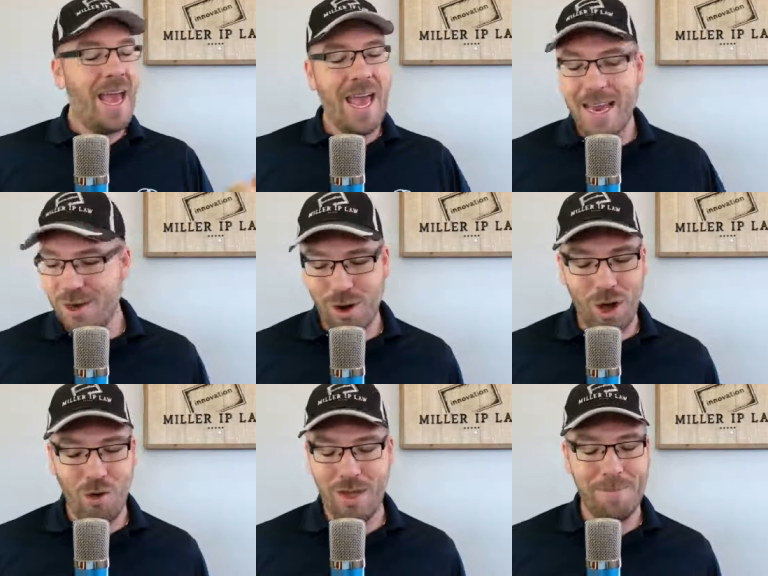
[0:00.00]
any or
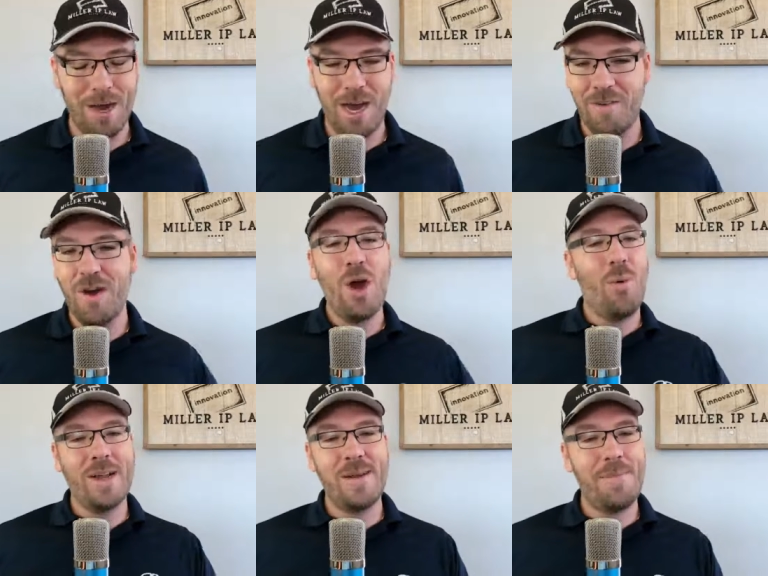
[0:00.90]
all the above,
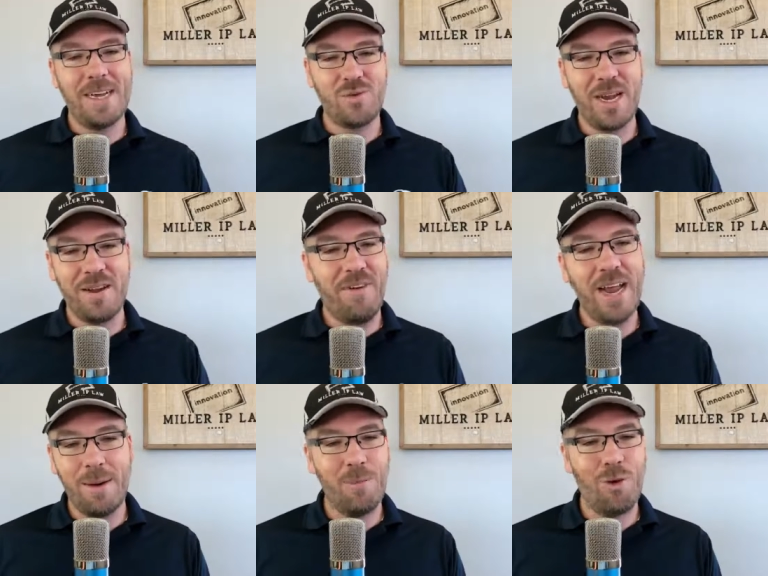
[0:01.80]
what's the best way to
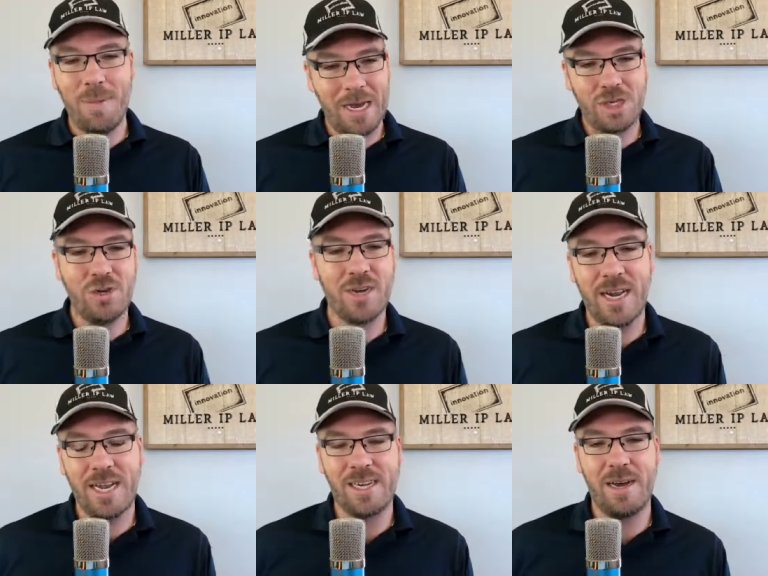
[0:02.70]
find out more about you or
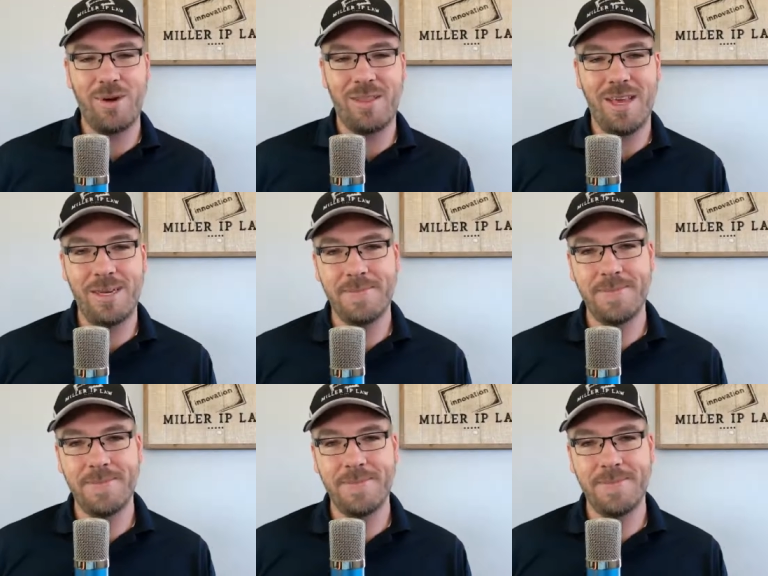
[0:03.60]
connect up with you?